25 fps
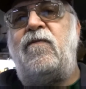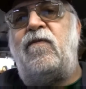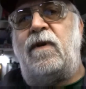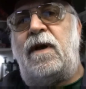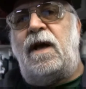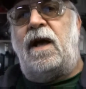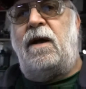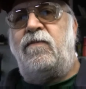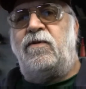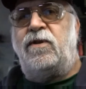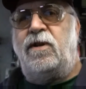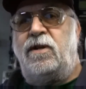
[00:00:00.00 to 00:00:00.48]

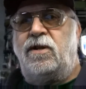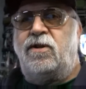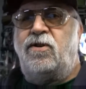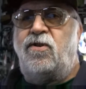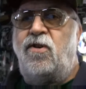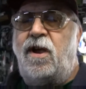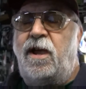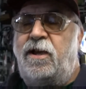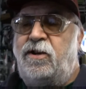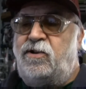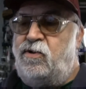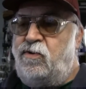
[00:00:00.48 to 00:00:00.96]
I'm going to
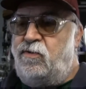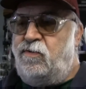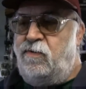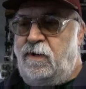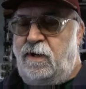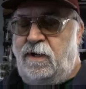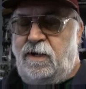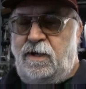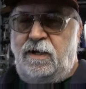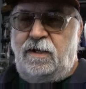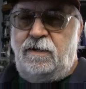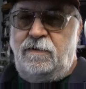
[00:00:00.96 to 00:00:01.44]
try
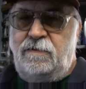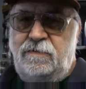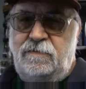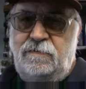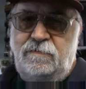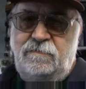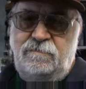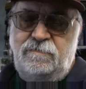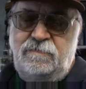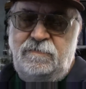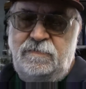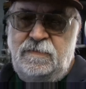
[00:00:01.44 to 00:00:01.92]
to
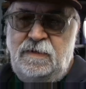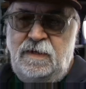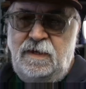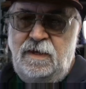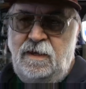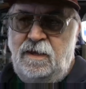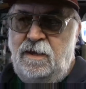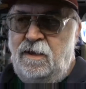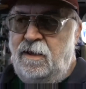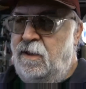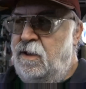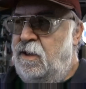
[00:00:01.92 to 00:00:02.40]

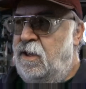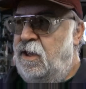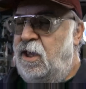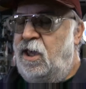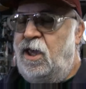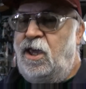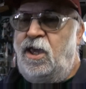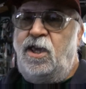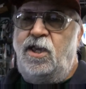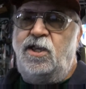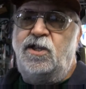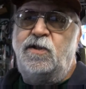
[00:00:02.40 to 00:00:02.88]

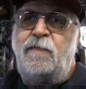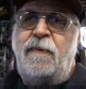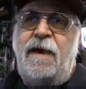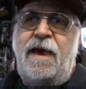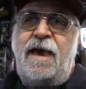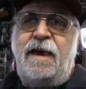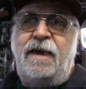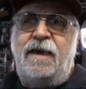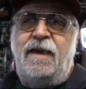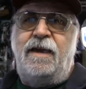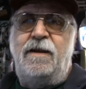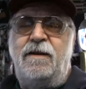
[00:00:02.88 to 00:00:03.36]
ease
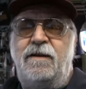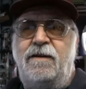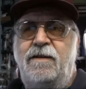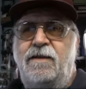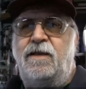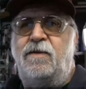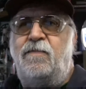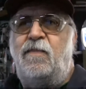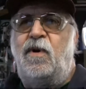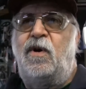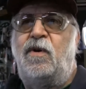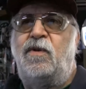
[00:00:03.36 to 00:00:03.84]
back into
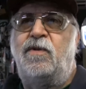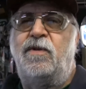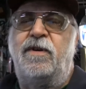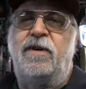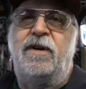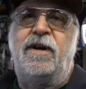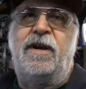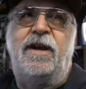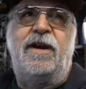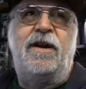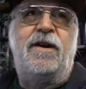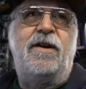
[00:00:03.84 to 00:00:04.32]
the
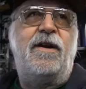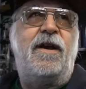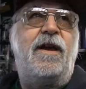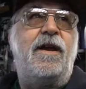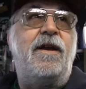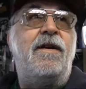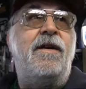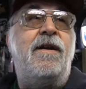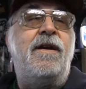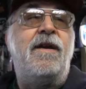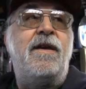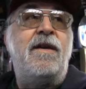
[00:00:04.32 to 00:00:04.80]
motor here
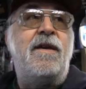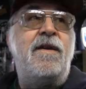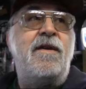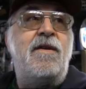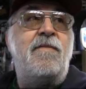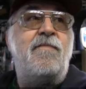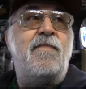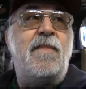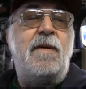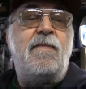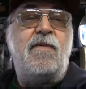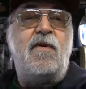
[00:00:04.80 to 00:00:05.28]
and
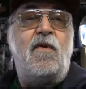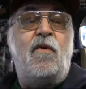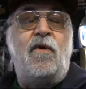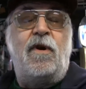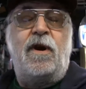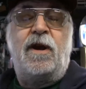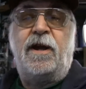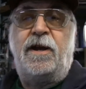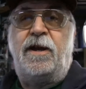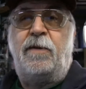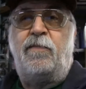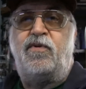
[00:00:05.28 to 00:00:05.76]
maybe
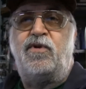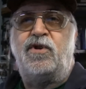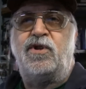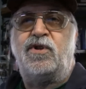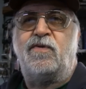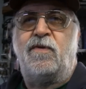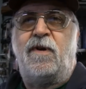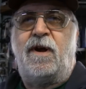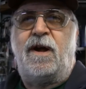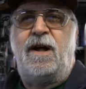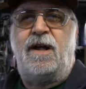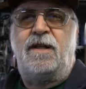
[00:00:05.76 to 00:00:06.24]
work on the
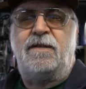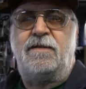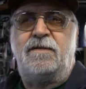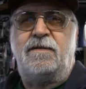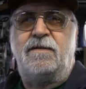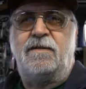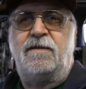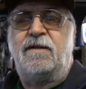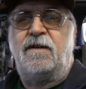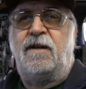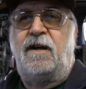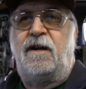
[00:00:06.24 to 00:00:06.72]
push rods
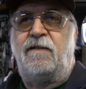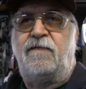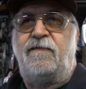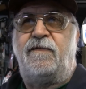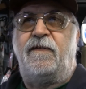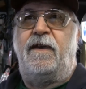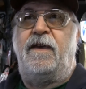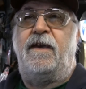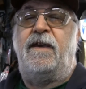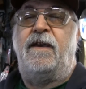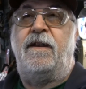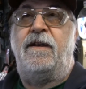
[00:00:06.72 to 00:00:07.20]
and stuff,
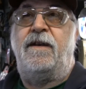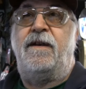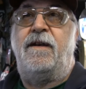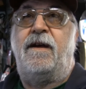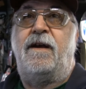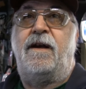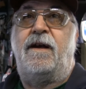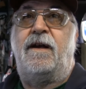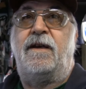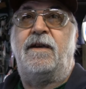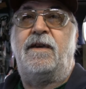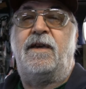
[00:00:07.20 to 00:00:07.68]
and
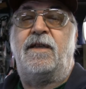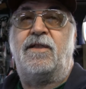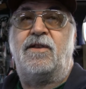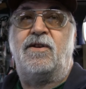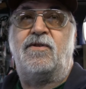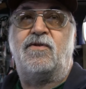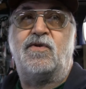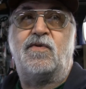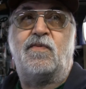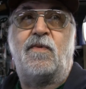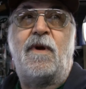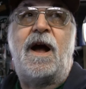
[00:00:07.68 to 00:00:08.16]
get
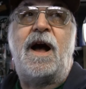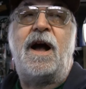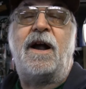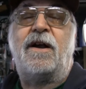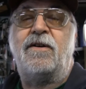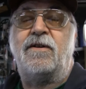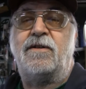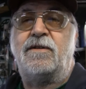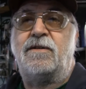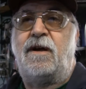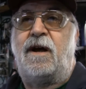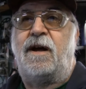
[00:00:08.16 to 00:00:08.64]
those
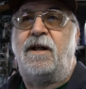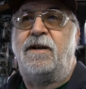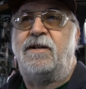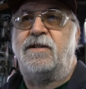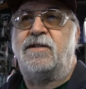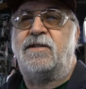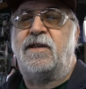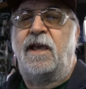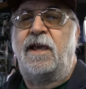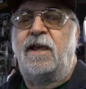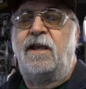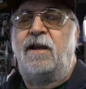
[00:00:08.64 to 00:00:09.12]
rockers on the
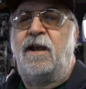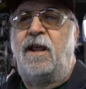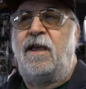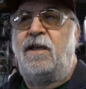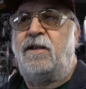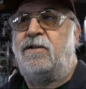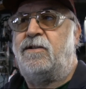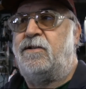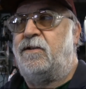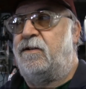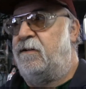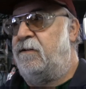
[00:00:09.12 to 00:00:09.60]
second
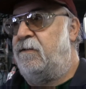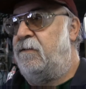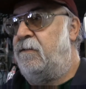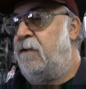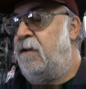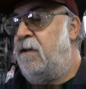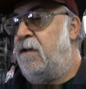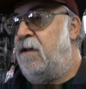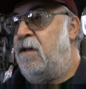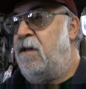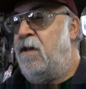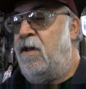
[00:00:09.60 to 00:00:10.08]
engine.
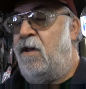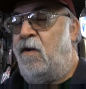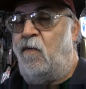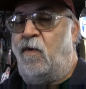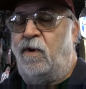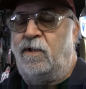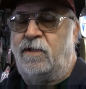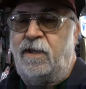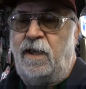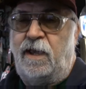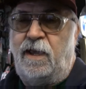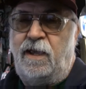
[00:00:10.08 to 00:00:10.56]

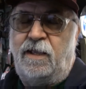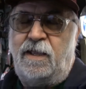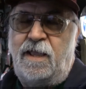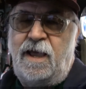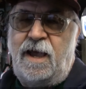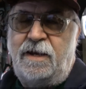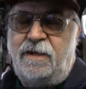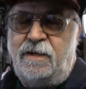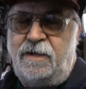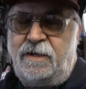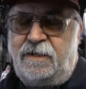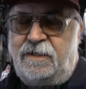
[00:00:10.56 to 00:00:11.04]
Once I get
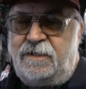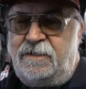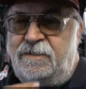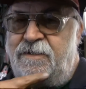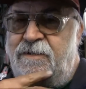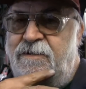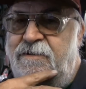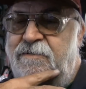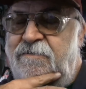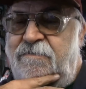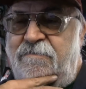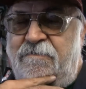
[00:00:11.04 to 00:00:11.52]
that
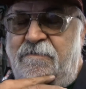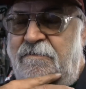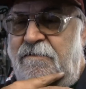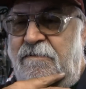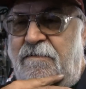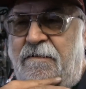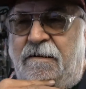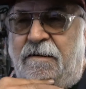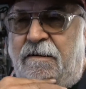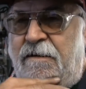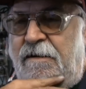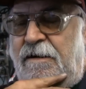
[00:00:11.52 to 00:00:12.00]
done,
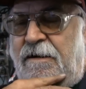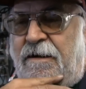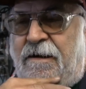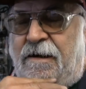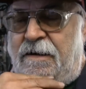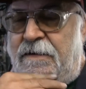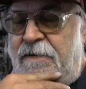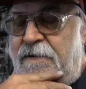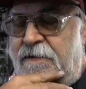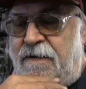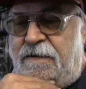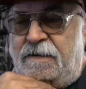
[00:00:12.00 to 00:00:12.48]

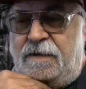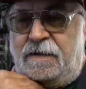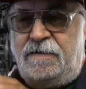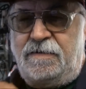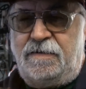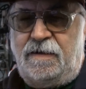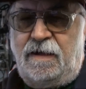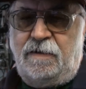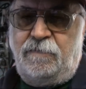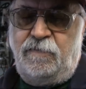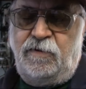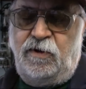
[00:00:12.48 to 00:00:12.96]

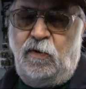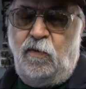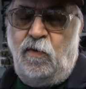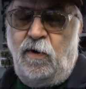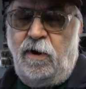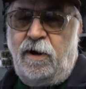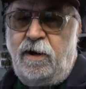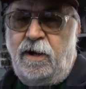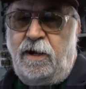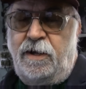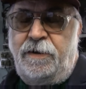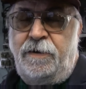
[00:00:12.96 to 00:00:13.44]
I'm going to
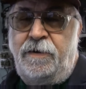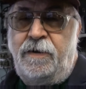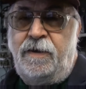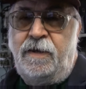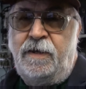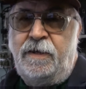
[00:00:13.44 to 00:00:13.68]
work on